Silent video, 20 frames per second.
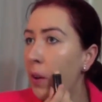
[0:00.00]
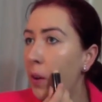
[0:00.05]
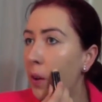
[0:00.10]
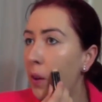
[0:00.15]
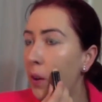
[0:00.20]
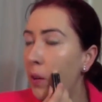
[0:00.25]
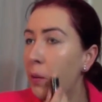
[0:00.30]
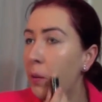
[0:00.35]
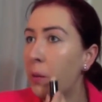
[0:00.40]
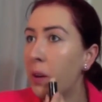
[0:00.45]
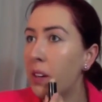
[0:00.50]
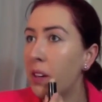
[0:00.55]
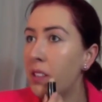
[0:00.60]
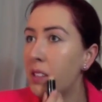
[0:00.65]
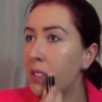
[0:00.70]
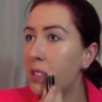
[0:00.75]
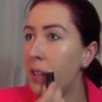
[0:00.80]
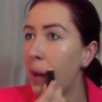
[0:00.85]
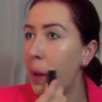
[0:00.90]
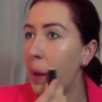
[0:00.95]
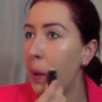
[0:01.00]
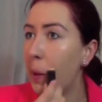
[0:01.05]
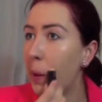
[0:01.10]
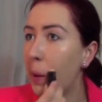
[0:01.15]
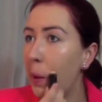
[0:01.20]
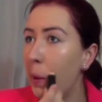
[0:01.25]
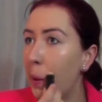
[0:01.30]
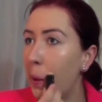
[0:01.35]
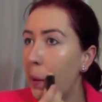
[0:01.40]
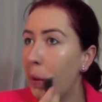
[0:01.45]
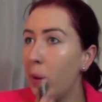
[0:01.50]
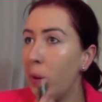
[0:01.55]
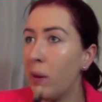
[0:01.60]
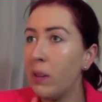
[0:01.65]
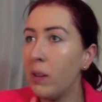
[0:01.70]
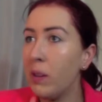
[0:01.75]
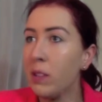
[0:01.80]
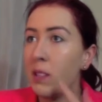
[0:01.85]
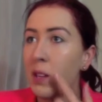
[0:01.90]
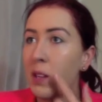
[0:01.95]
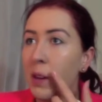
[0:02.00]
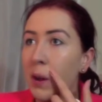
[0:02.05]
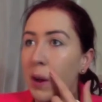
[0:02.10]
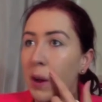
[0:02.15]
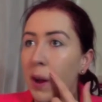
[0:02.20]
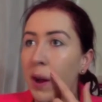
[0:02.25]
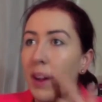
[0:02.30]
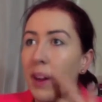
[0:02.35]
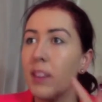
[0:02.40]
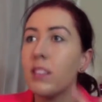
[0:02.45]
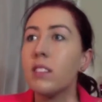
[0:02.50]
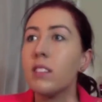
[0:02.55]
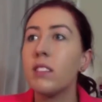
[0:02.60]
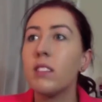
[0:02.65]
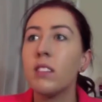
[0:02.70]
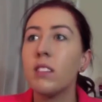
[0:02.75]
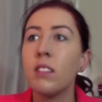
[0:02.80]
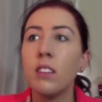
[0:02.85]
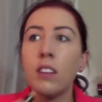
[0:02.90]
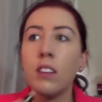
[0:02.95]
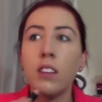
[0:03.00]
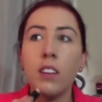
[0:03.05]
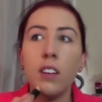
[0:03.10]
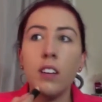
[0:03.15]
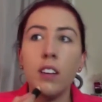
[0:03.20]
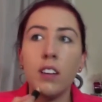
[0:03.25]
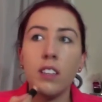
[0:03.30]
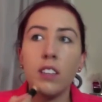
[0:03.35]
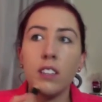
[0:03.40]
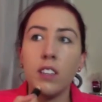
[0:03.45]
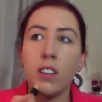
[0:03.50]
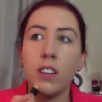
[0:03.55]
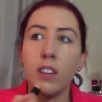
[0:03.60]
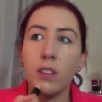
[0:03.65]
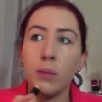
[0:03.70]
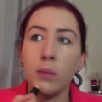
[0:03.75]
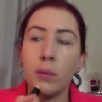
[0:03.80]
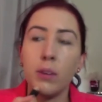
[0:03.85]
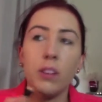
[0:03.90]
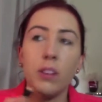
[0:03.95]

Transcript: Just wanting to say hello to you guys. Actually, no, there's more.